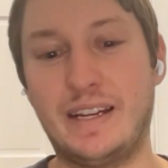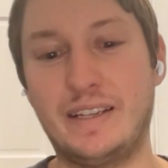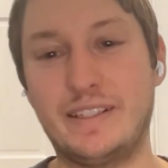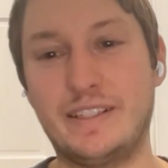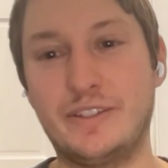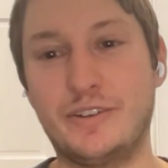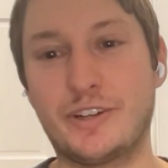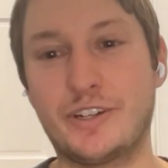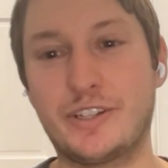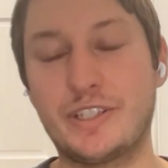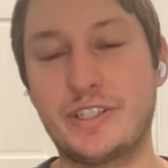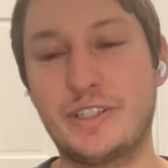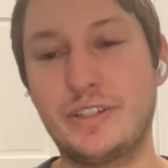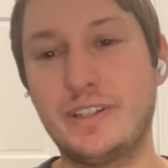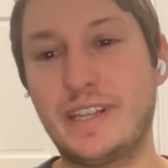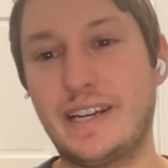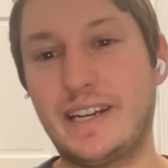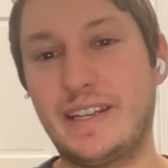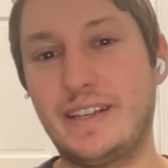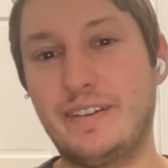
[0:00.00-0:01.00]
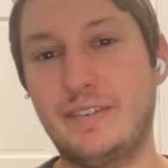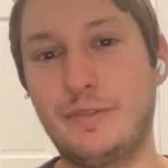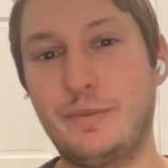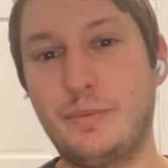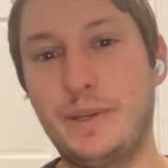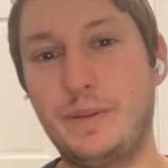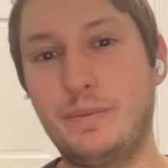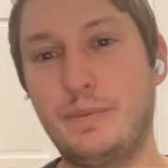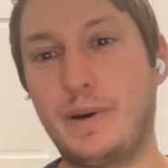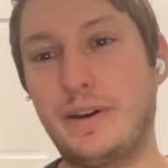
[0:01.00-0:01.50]
And in order to do that,
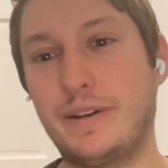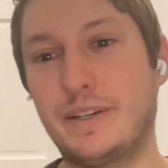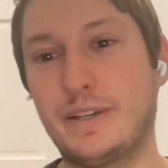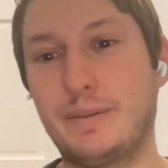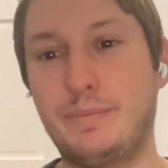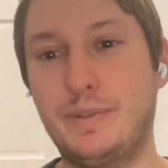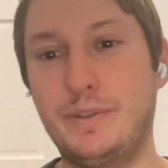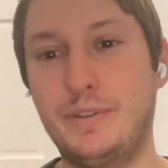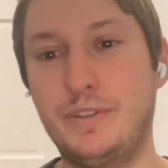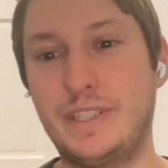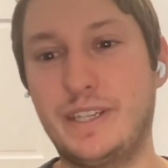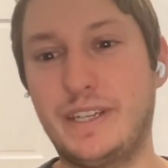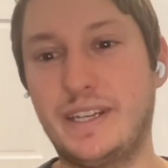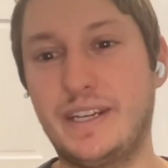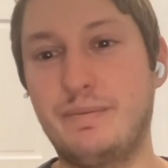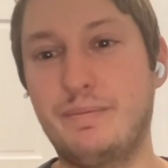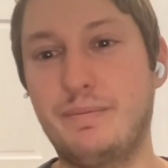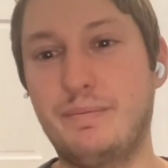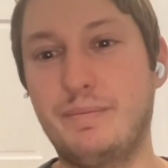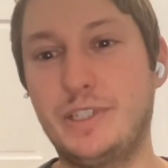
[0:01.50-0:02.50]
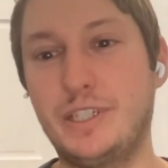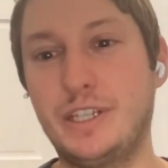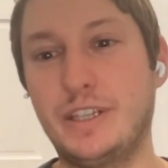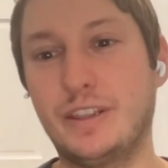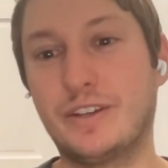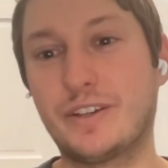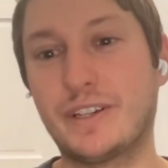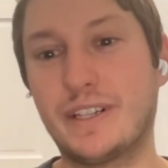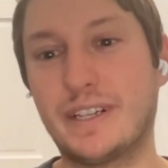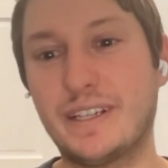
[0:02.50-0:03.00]
we wound up using
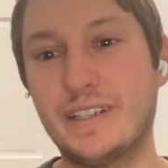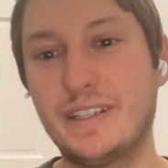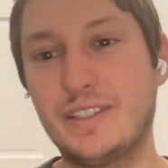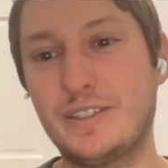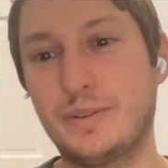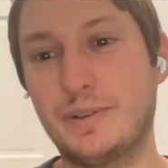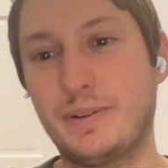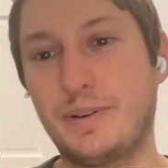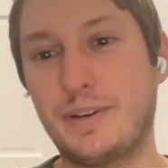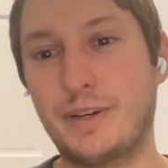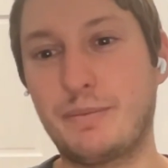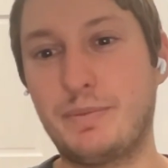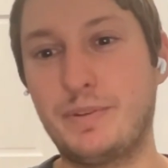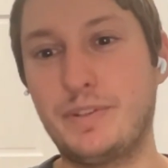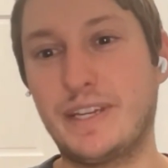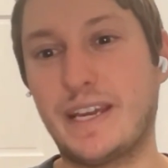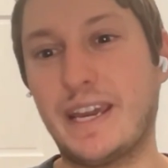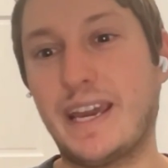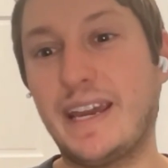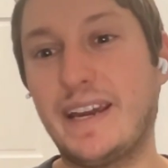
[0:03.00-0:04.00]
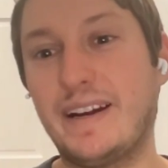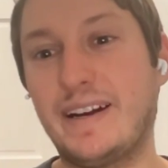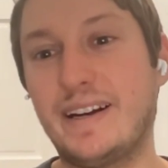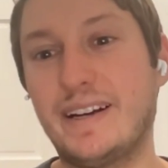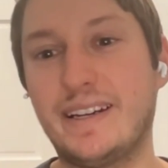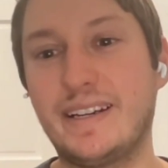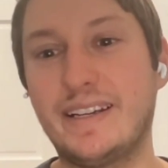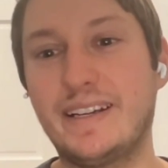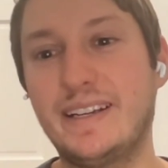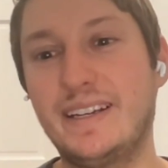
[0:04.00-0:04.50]
machine learning. So we wound up using
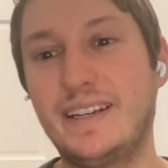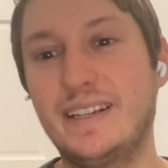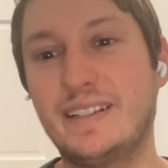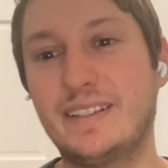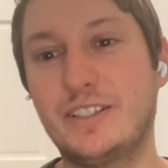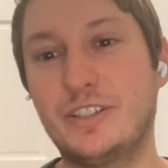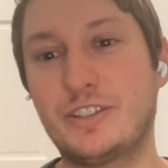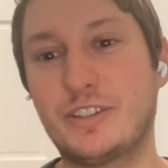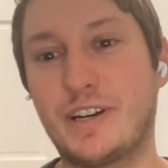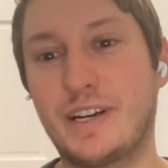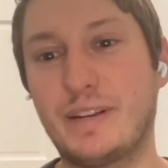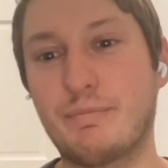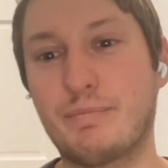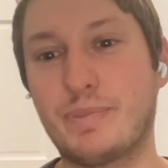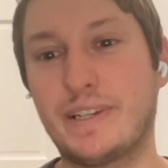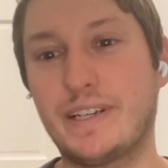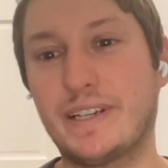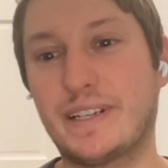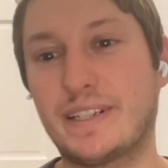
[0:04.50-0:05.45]
AI to try and